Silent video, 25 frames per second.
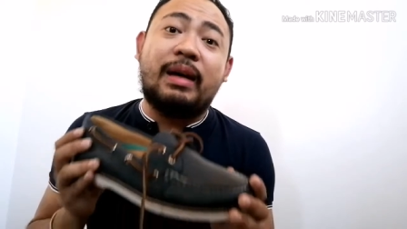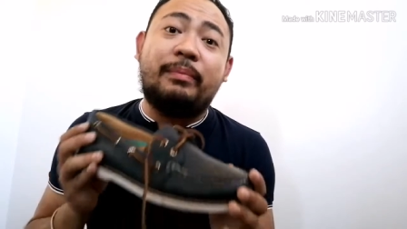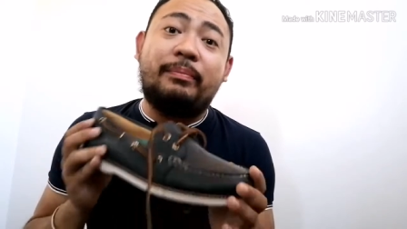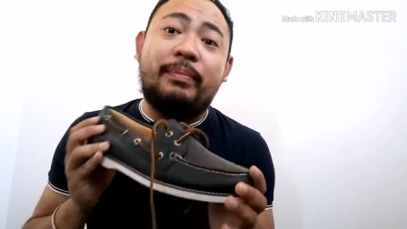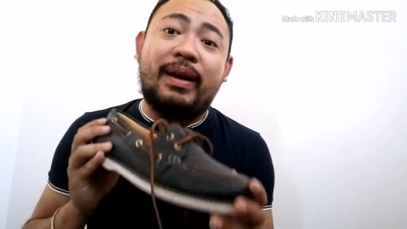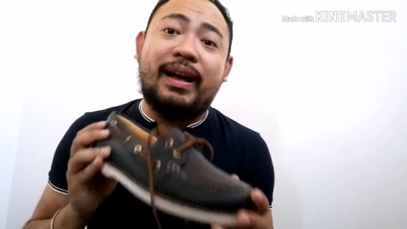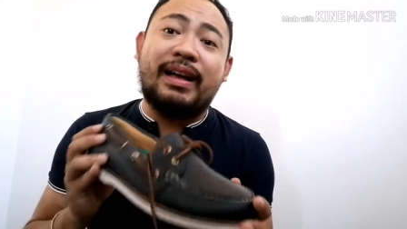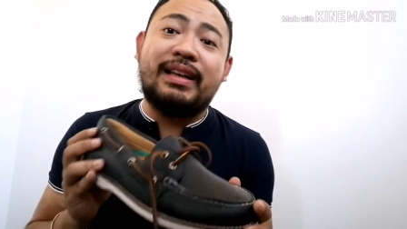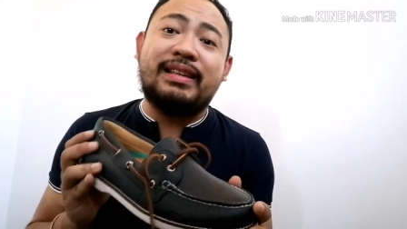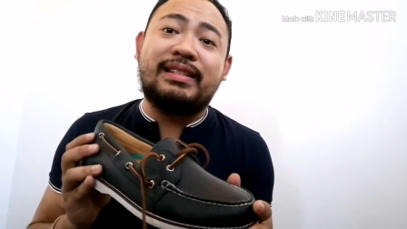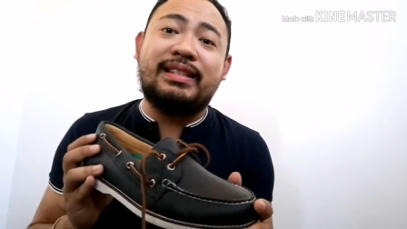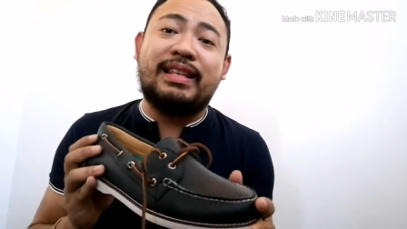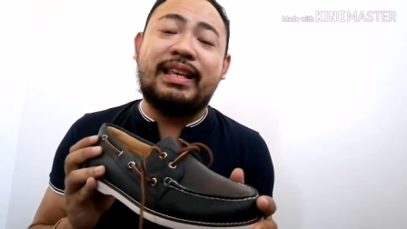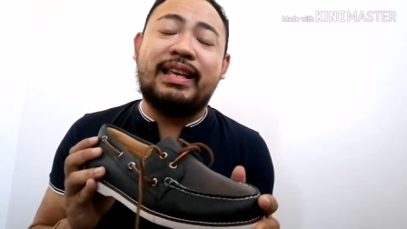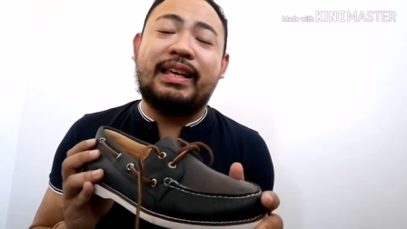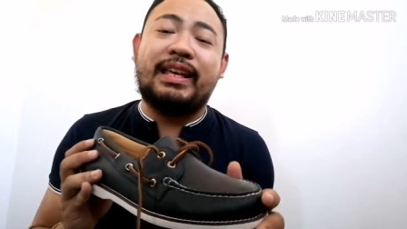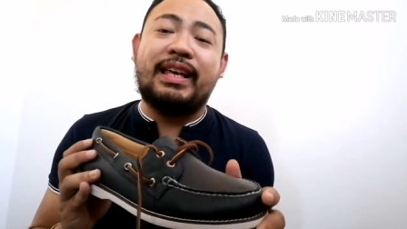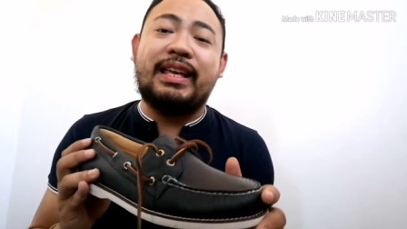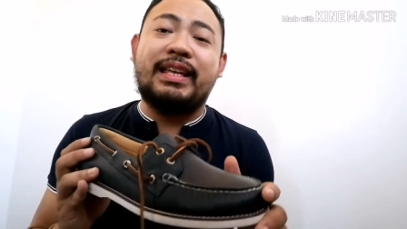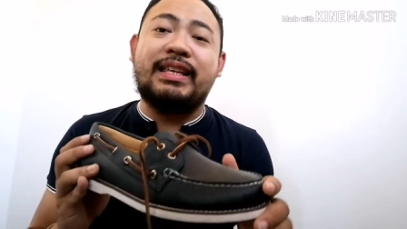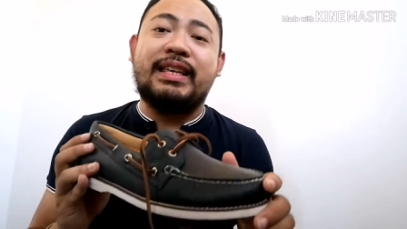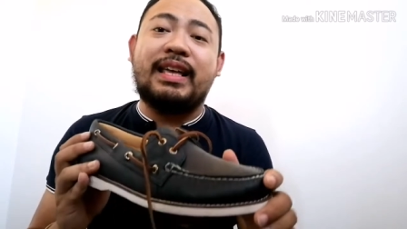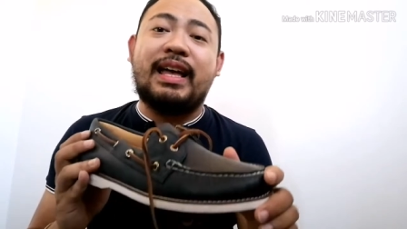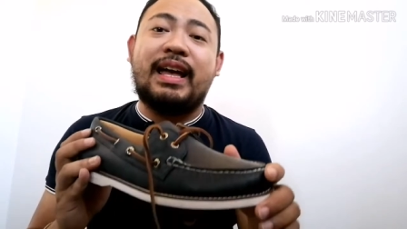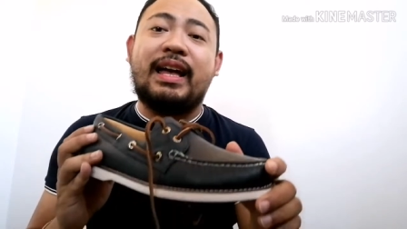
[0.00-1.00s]

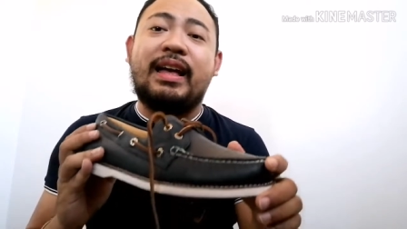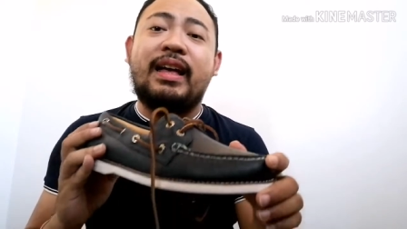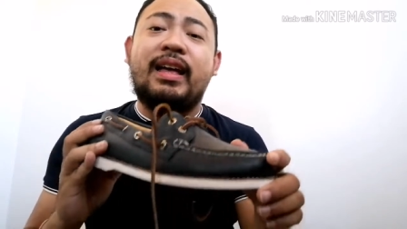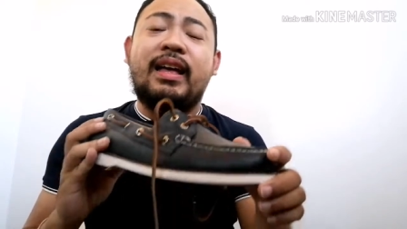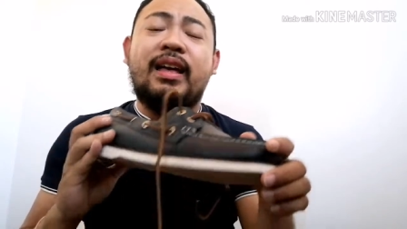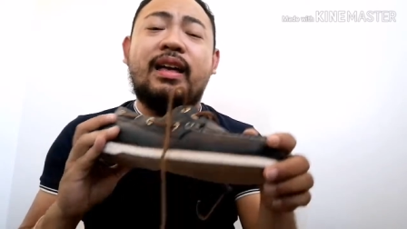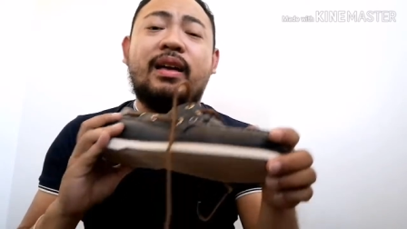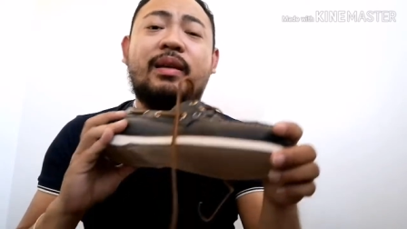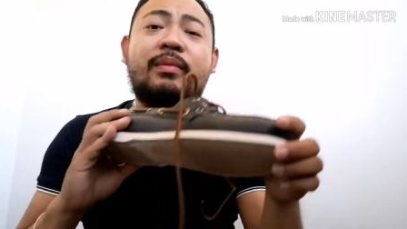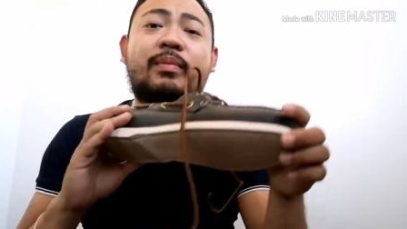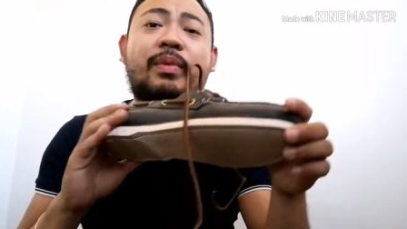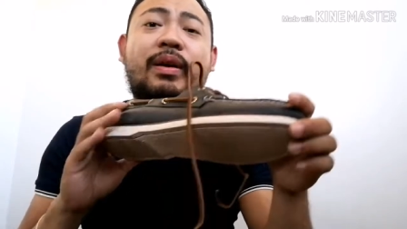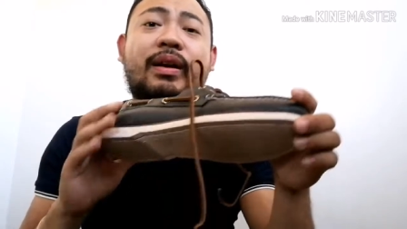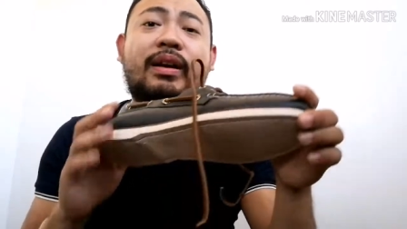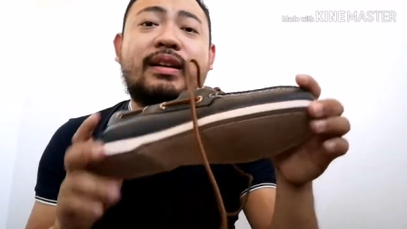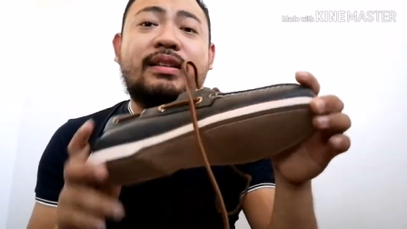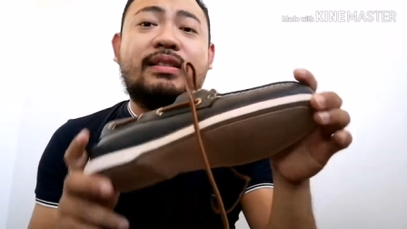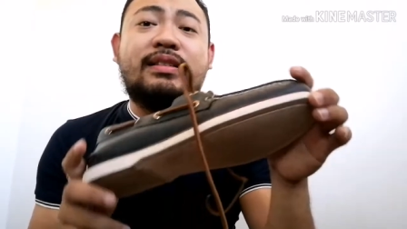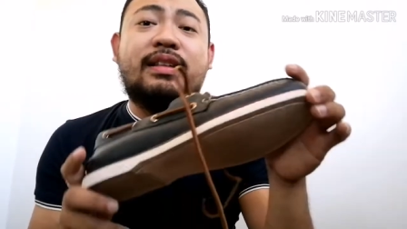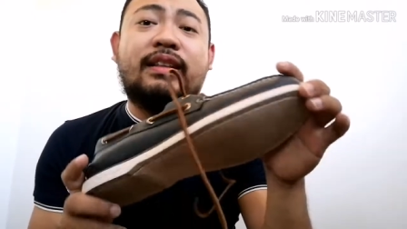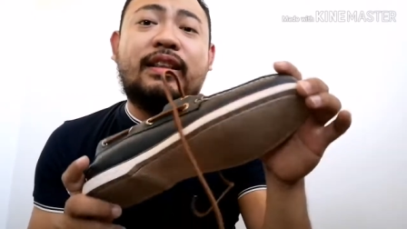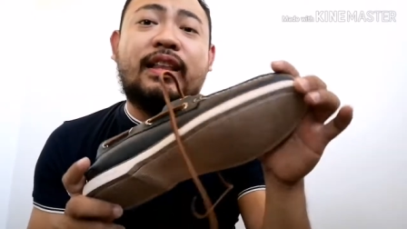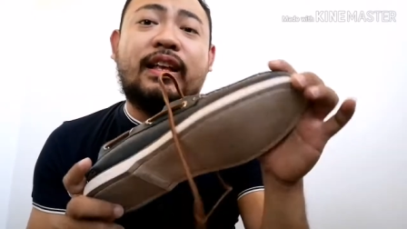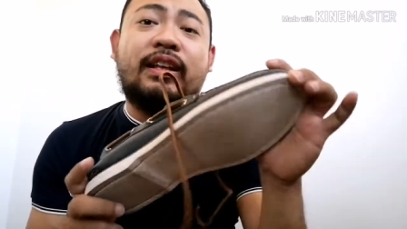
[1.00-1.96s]
napaka-sticky niya because the